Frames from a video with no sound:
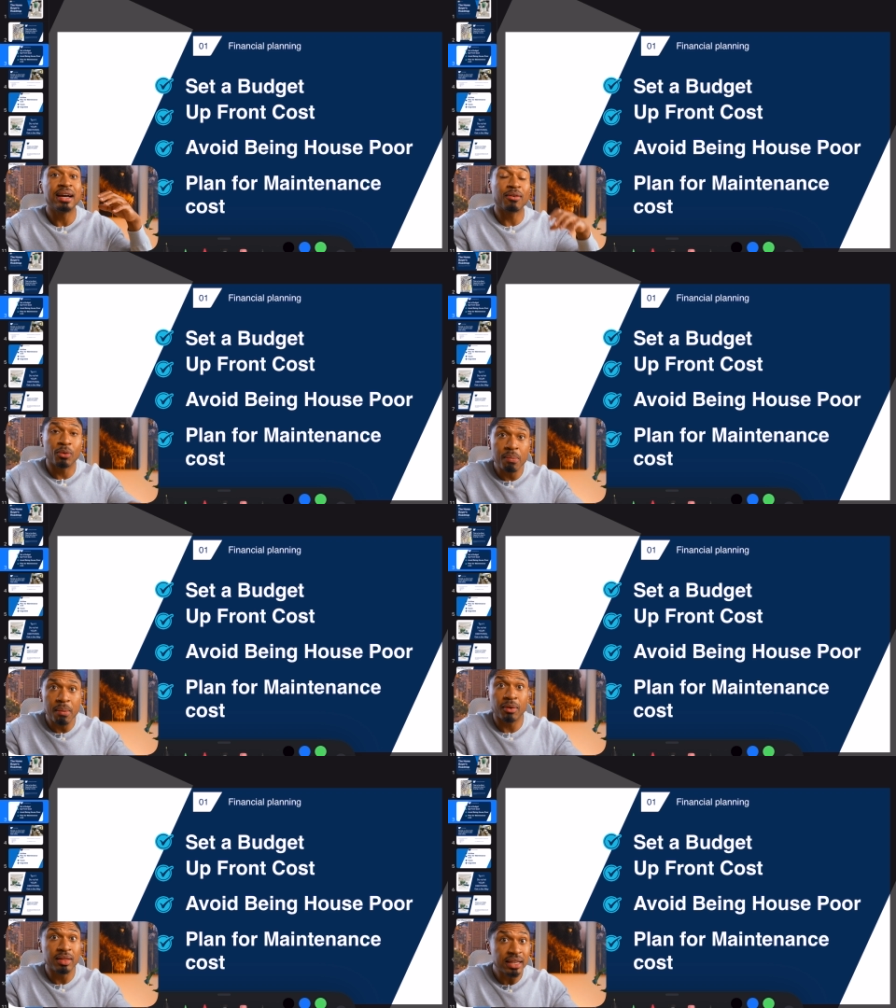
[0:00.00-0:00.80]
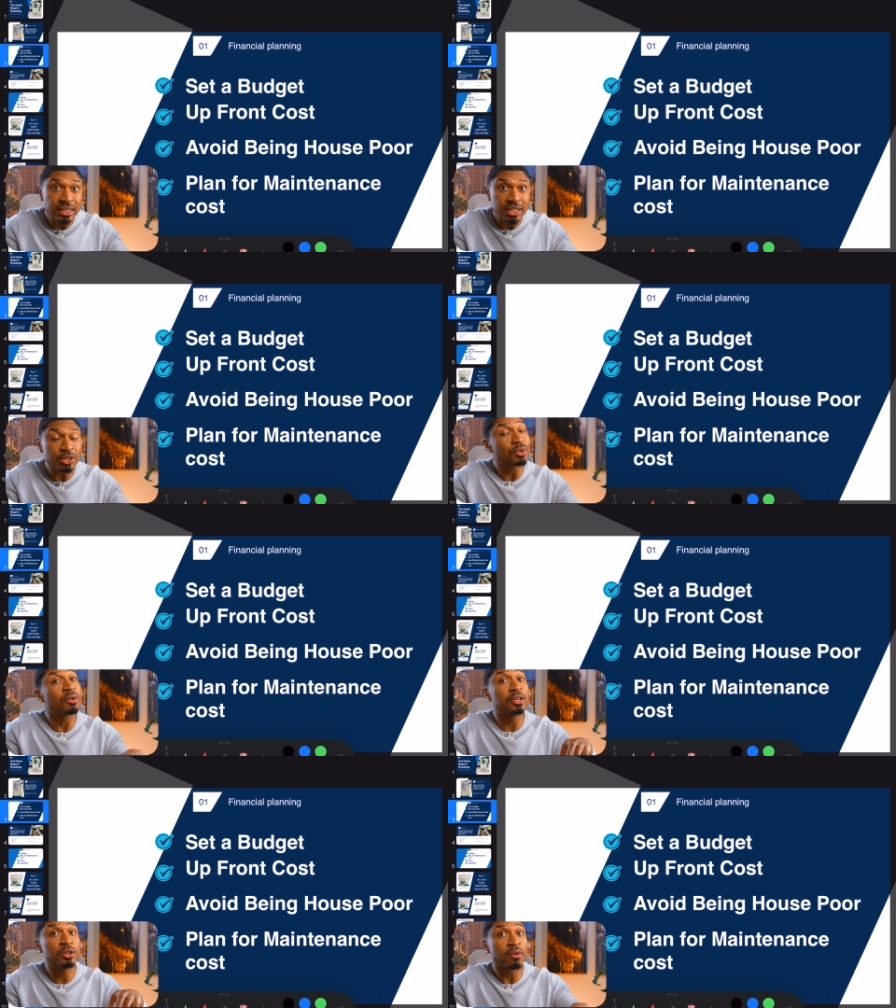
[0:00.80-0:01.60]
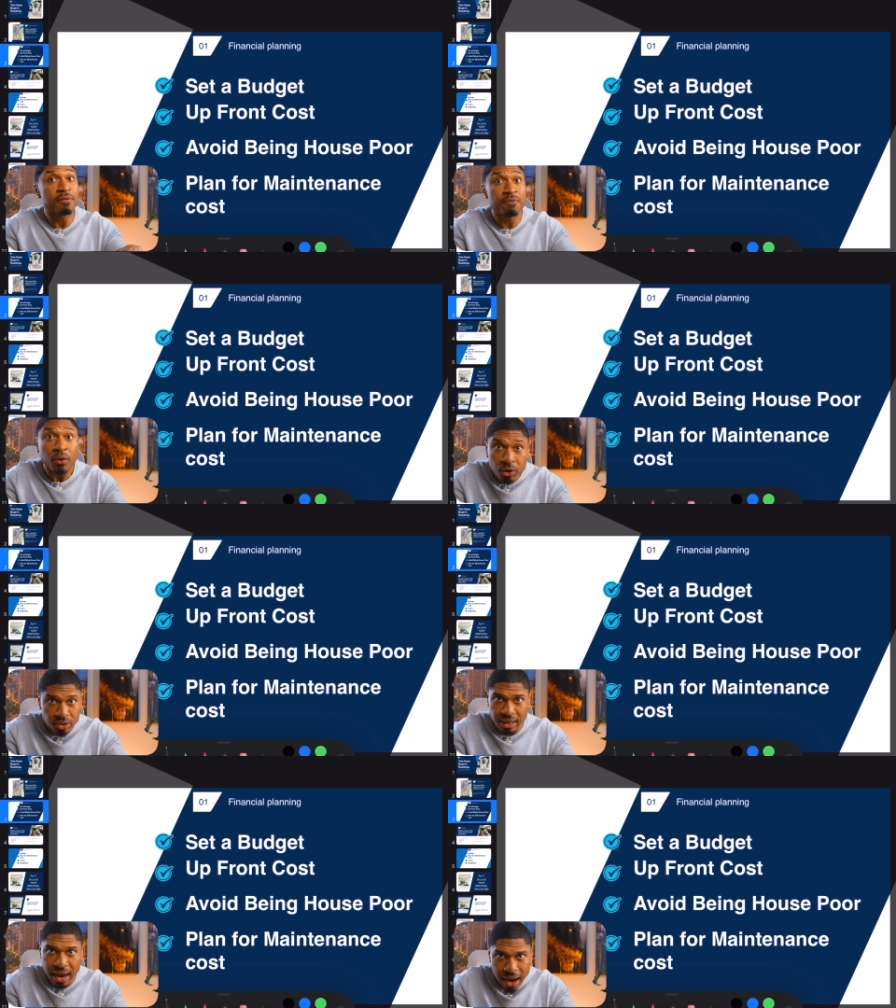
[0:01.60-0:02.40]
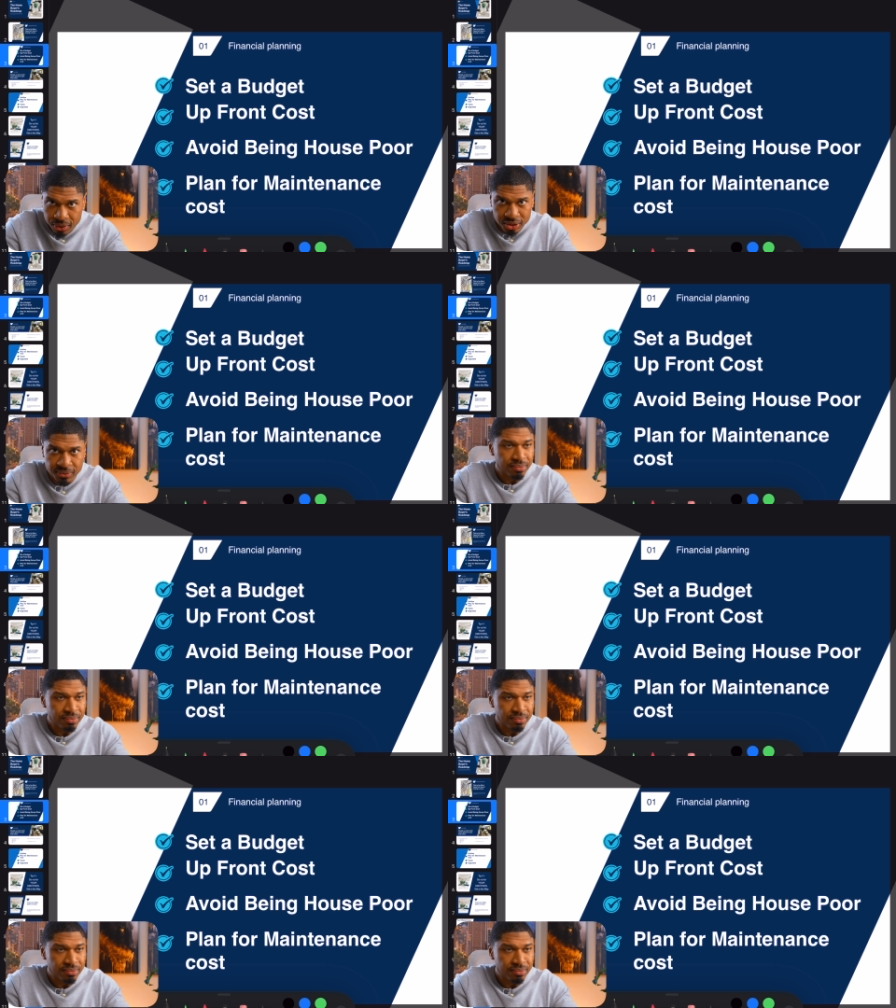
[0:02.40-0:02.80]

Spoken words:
Remember, this is your first house.